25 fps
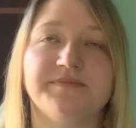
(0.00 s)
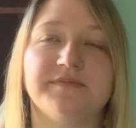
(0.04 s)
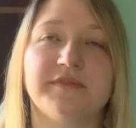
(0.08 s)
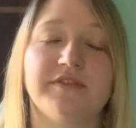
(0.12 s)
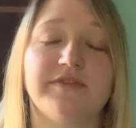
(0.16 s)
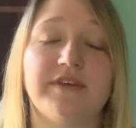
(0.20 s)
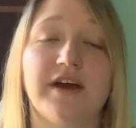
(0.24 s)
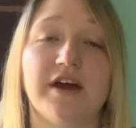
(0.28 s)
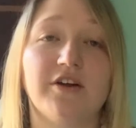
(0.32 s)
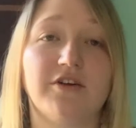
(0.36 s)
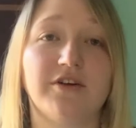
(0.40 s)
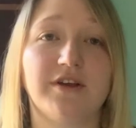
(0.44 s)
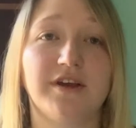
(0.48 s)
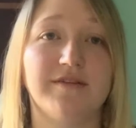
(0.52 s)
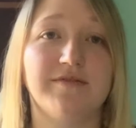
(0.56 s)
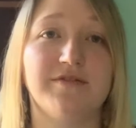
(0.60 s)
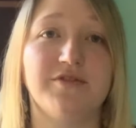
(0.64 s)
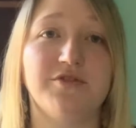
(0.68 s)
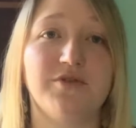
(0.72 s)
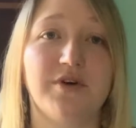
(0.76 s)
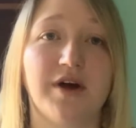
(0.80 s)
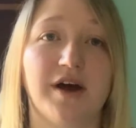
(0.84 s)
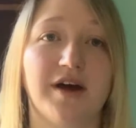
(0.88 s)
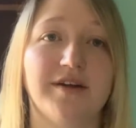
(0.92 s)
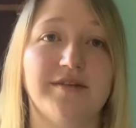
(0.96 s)
that'll give
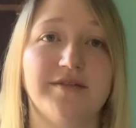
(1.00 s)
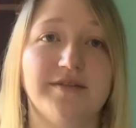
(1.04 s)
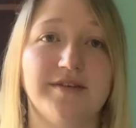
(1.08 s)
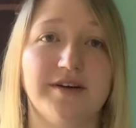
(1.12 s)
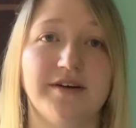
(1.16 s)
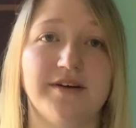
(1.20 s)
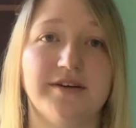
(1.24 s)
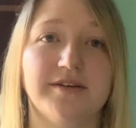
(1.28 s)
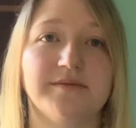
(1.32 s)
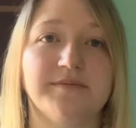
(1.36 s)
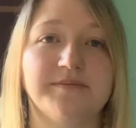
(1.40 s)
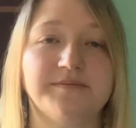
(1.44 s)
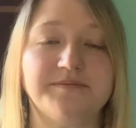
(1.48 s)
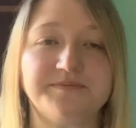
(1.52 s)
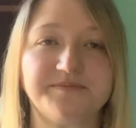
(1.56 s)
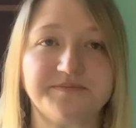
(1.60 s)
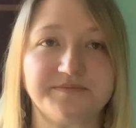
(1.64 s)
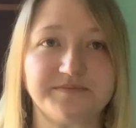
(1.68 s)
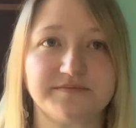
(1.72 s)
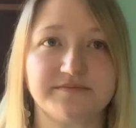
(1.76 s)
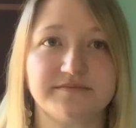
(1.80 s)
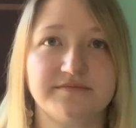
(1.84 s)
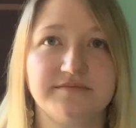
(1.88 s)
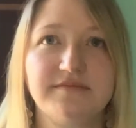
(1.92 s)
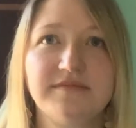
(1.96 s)
you kind of
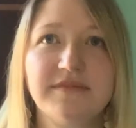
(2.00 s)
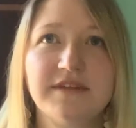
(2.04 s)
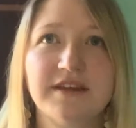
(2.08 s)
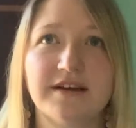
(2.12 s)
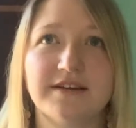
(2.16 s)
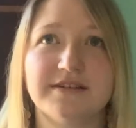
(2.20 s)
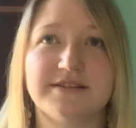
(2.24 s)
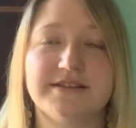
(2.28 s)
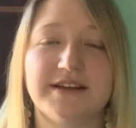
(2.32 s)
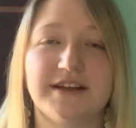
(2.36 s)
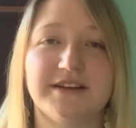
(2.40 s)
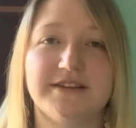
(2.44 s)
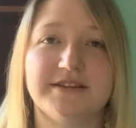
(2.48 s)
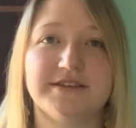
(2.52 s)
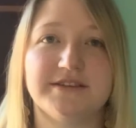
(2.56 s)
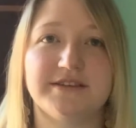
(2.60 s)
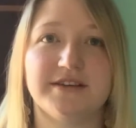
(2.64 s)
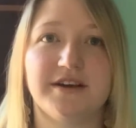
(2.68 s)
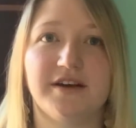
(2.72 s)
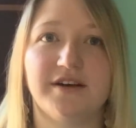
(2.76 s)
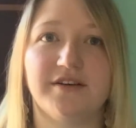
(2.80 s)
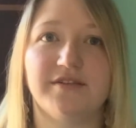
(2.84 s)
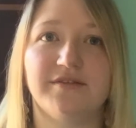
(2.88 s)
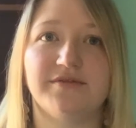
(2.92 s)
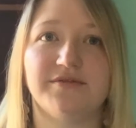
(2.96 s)
a sense
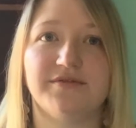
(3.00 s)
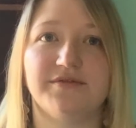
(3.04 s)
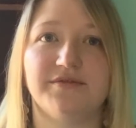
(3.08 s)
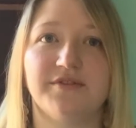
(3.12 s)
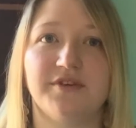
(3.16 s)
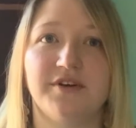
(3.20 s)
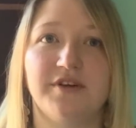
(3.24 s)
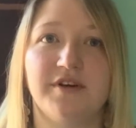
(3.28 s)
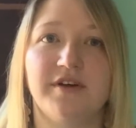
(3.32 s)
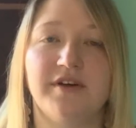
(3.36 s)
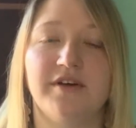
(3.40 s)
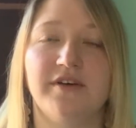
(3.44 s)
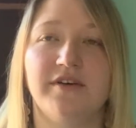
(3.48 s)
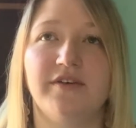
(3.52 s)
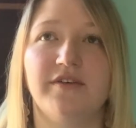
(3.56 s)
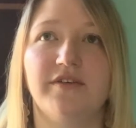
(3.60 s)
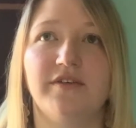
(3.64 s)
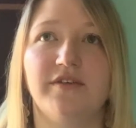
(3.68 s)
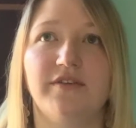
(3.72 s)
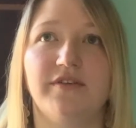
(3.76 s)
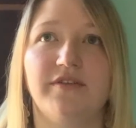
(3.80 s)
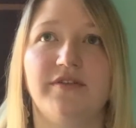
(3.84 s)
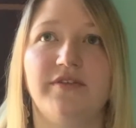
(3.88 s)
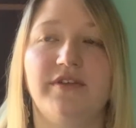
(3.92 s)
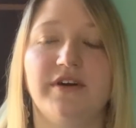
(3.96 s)
of
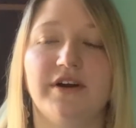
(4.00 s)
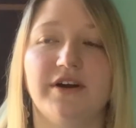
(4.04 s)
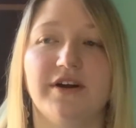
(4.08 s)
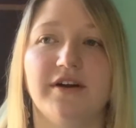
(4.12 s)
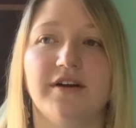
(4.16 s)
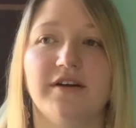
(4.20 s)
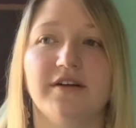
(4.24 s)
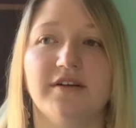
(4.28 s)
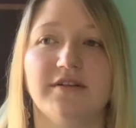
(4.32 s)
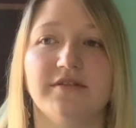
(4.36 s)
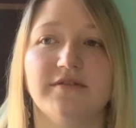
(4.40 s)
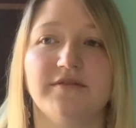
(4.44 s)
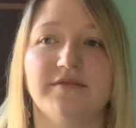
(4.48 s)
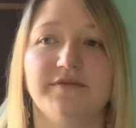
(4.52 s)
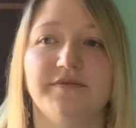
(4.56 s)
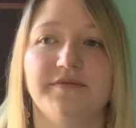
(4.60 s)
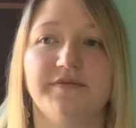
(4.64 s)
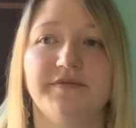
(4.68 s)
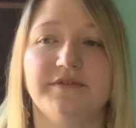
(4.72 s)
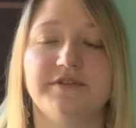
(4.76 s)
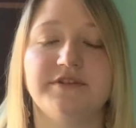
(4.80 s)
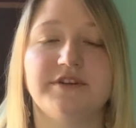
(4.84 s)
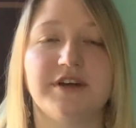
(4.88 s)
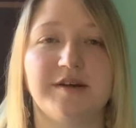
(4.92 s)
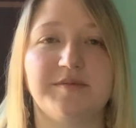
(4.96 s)
their
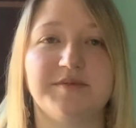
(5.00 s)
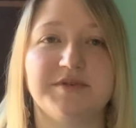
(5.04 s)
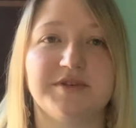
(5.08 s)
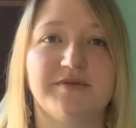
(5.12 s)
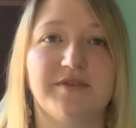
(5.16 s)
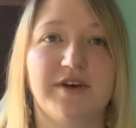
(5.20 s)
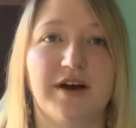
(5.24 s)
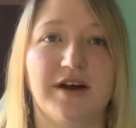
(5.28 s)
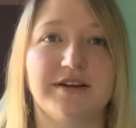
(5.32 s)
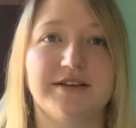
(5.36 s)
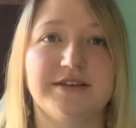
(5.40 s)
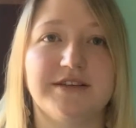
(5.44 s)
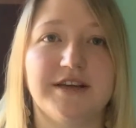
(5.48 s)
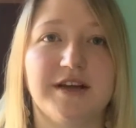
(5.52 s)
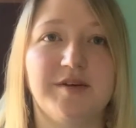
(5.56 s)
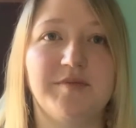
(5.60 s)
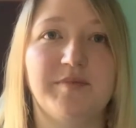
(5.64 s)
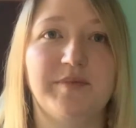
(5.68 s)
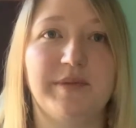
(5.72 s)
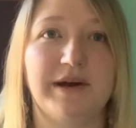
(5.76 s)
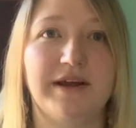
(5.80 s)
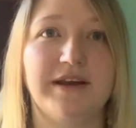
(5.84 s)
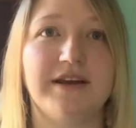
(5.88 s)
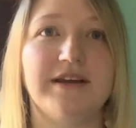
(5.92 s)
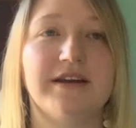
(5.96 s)
types of content.
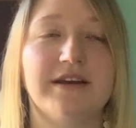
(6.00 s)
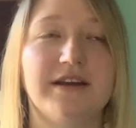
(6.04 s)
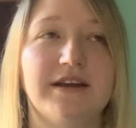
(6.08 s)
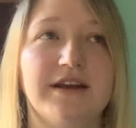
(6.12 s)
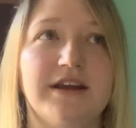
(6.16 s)
But